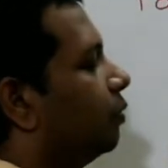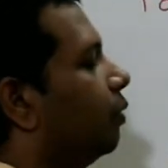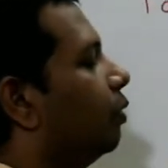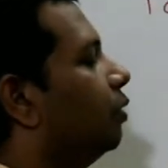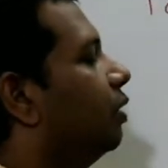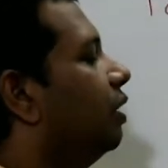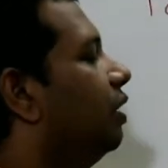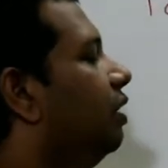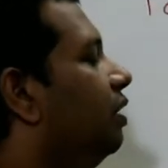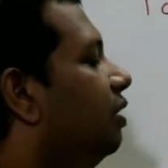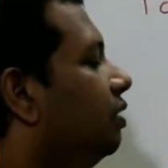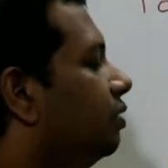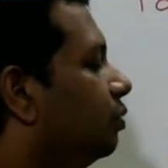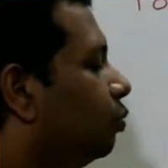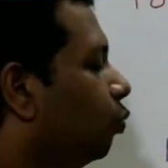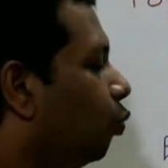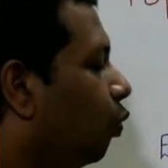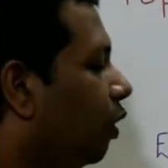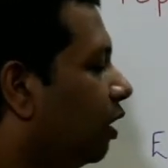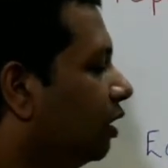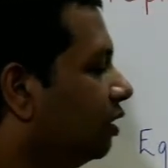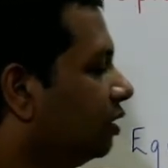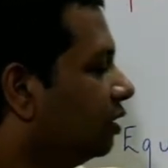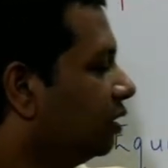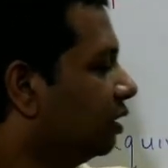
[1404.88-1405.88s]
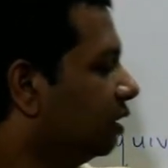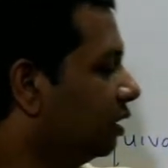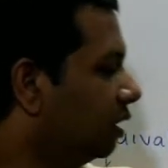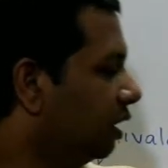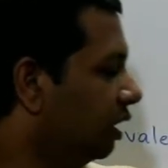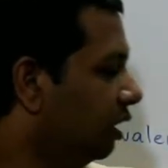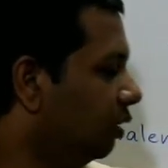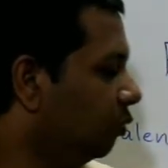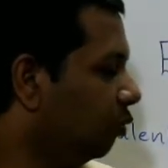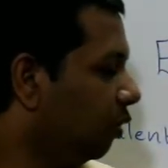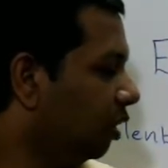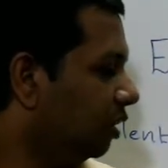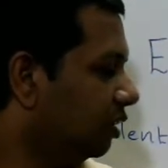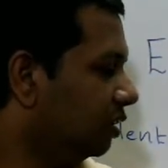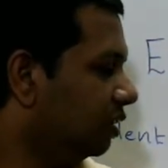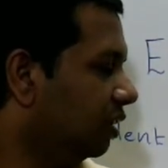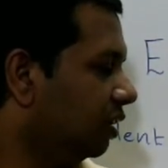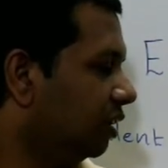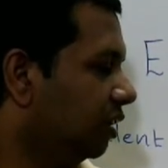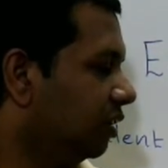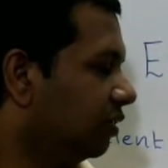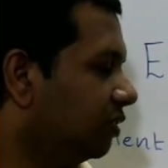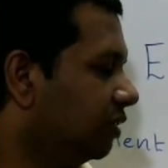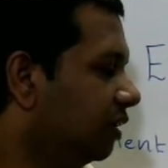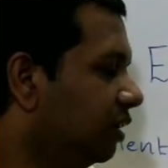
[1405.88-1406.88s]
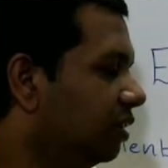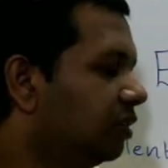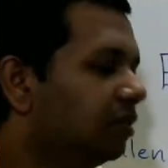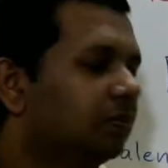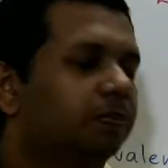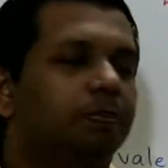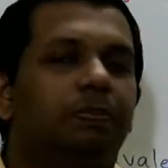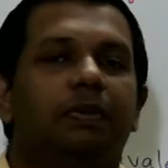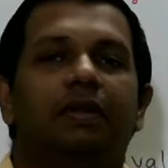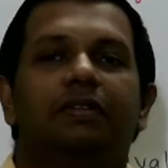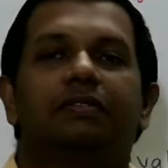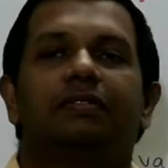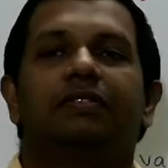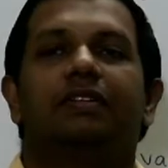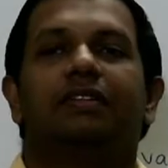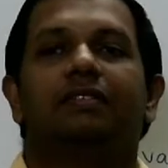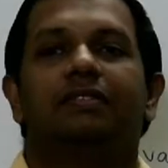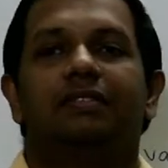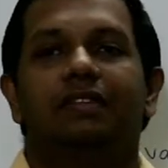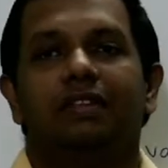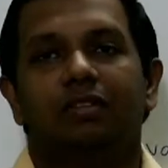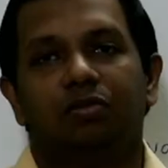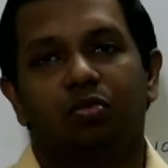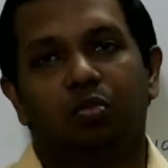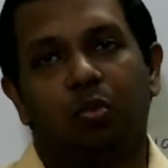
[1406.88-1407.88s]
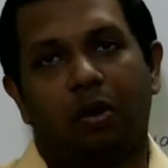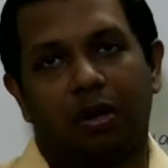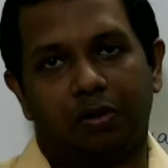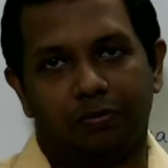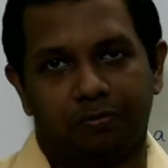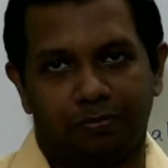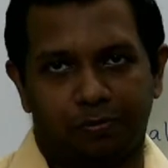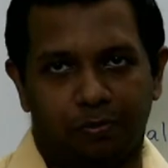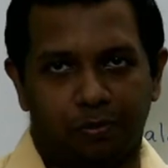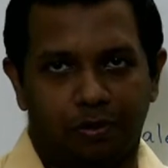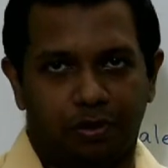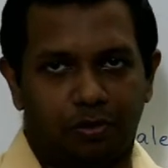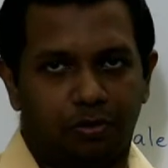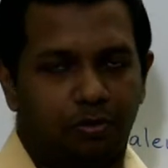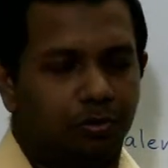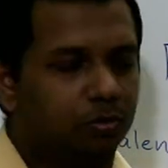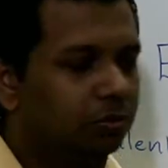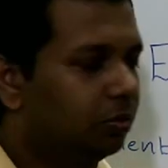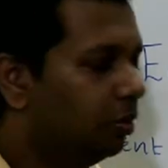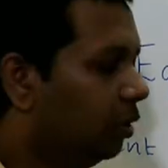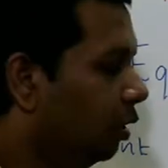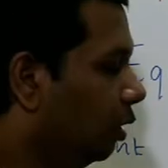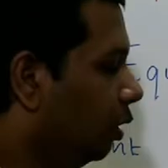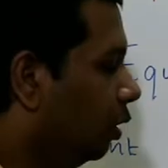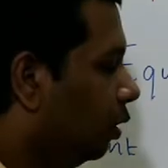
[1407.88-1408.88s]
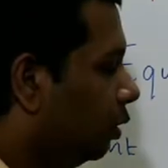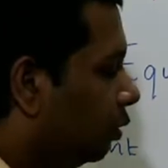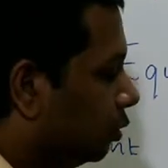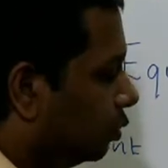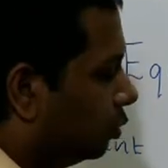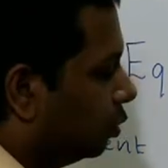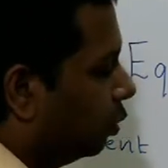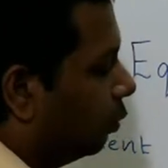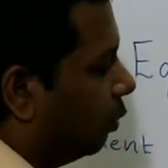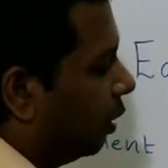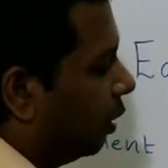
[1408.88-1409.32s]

40 is 130, 136 plus 6 is 142. So